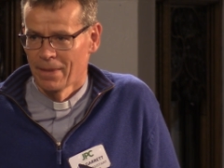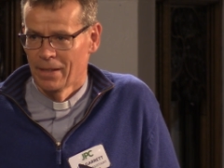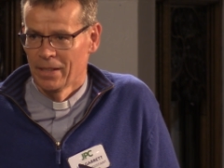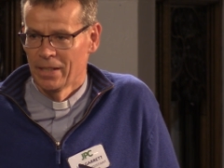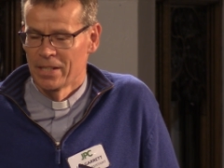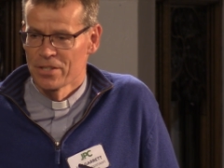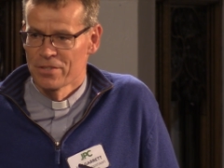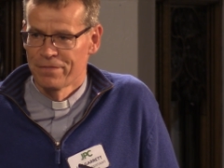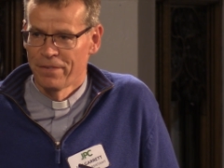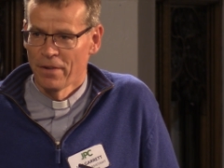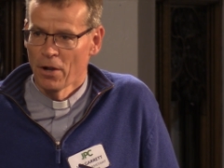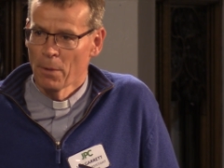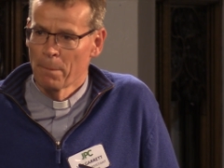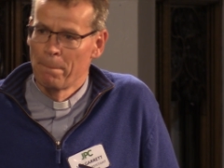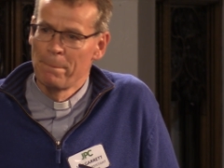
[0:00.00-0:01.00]
It is
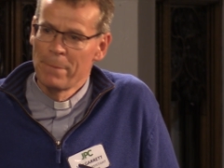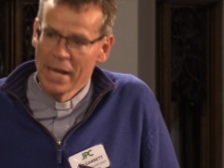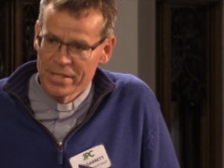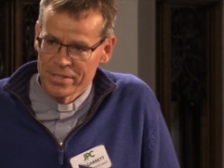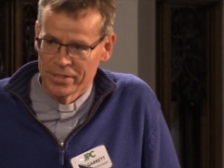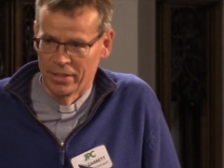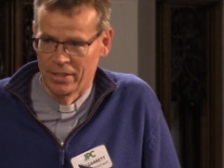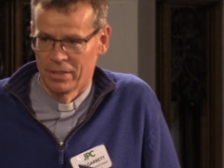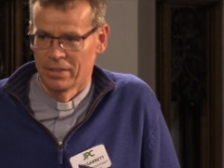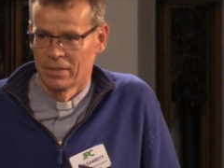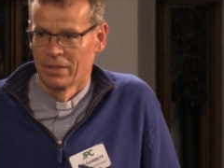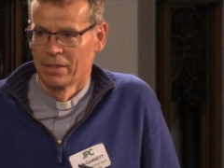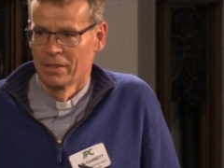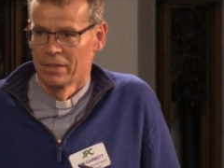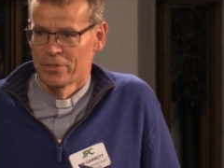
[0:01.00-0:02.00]
far better
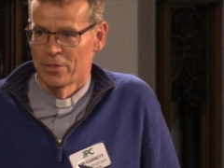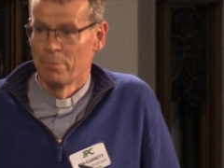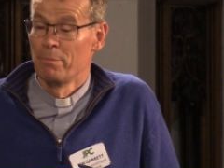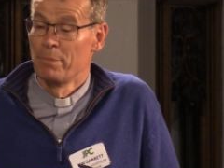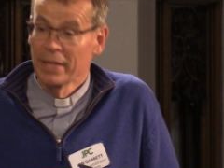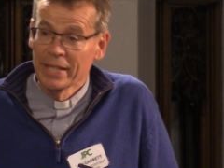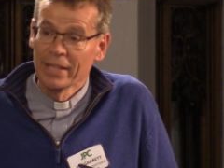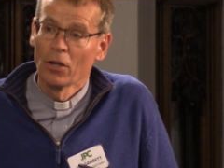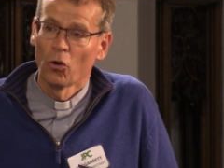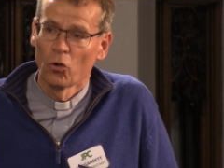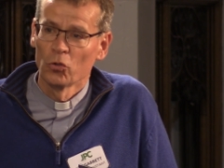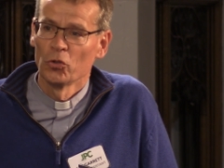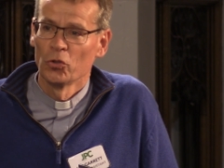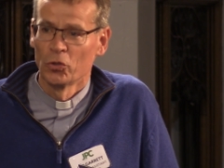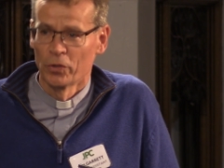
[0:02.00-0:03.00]
to be
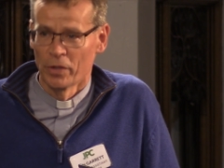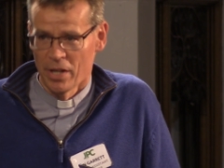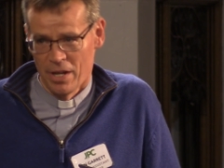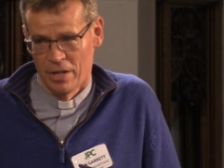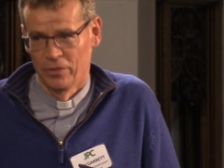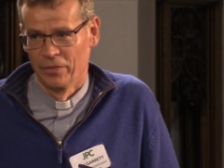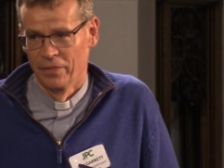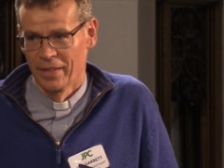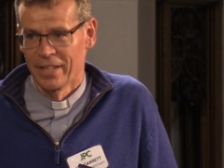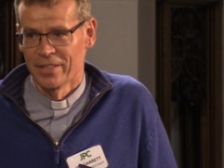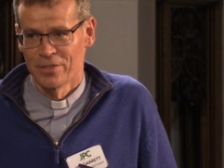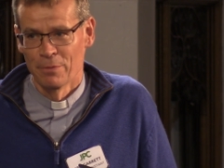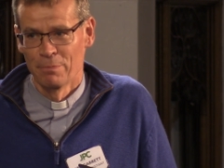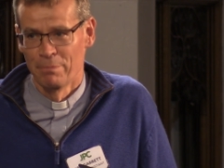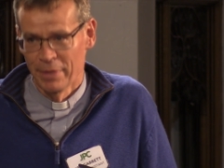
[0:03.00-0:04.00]
on your own than
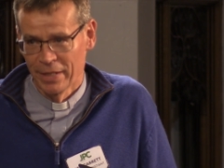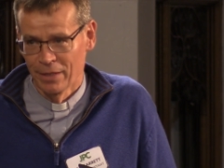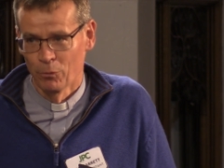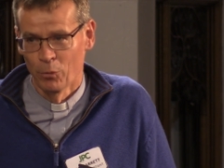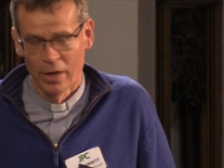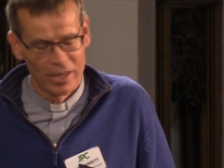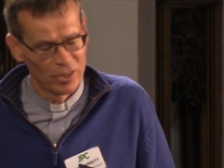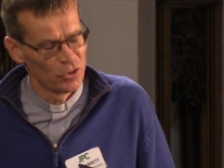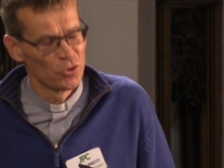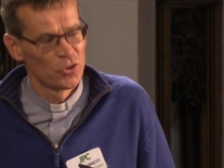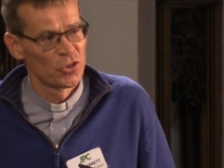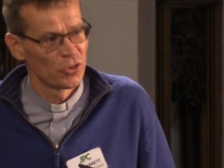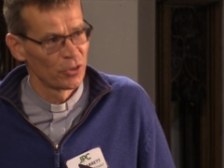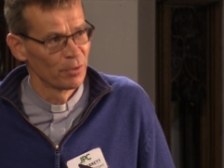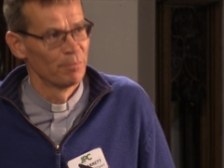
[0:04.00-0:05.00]
to be where you
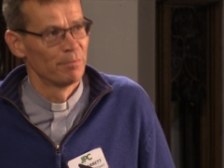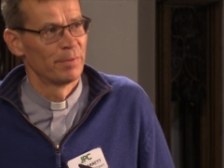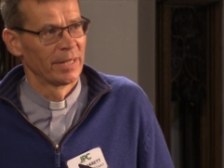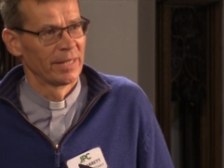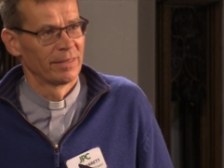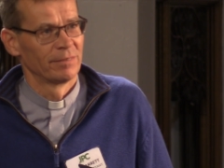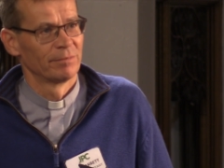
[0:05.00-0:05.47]
shouldn't be.